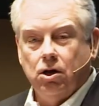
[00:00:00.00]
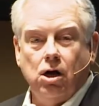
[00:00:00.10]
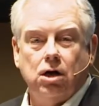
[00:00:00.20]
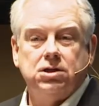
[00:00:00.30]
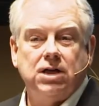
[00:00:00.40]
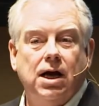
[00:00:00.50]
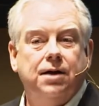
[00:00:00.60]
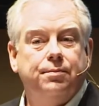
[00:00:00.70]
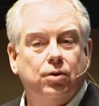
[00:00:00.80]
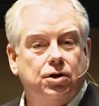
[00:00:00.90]

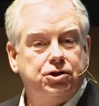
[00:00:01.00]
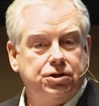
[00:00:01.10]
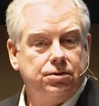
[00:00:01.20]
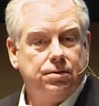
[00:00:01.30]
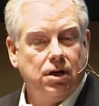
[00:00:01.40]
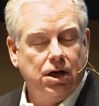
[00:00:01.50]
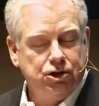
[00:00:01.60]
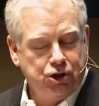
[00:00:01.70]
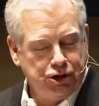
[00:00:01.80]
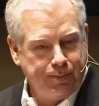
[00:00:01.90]
alongside a
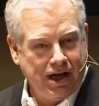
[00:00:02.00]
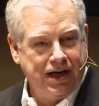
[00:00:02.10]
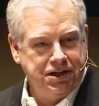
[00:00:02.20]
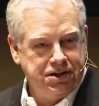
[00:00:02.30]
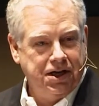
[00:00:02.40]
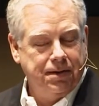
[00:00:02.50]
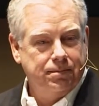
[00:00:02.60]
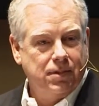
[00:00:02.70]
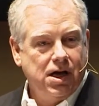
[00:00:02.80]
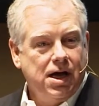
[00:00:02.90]
church planning
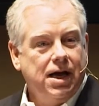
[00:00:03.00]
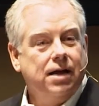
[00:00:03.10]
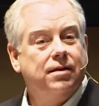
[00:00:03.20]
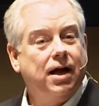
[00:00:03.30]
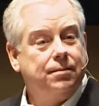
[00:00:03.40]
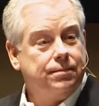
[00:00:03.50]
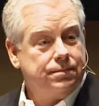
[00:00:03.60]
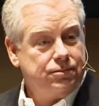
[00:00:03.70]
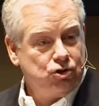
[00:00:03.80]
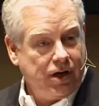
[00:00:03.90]
team in
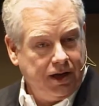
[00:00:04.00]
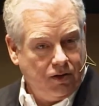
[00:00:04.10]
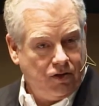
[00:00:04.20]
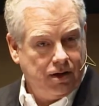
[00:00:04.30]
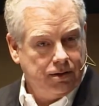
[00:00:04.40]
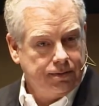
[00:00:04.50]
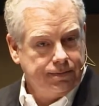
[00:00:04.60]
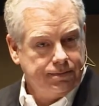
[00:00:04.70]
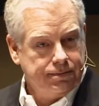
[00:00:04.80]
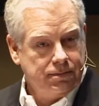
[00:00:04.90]
that training center,
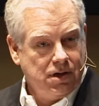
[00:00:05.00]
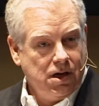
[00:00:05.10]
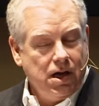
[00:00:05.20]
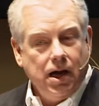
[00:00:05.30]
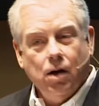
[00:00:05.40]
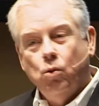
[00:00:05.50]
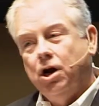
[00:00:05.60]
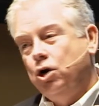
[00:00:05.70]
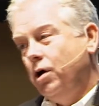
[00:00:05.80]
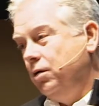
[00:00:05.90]
and what
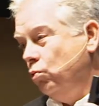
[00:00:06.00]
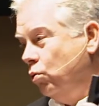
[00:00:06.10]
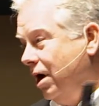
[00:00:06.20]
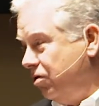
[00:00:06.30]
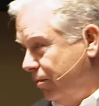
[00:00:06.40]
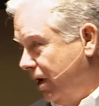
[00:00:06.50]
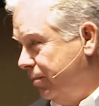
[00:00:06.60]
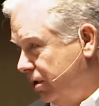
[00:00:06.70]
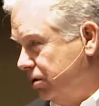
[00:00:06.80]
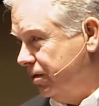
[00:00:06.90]
a great resume
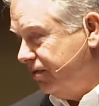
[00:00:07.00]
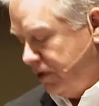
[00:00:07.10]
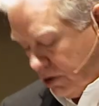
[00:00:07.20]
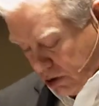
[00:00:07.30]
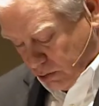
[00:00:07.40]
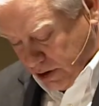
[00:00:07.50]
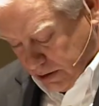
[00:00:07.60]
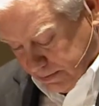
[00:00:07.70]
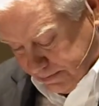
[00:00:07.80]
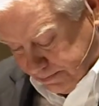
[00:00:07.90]
builder for your career.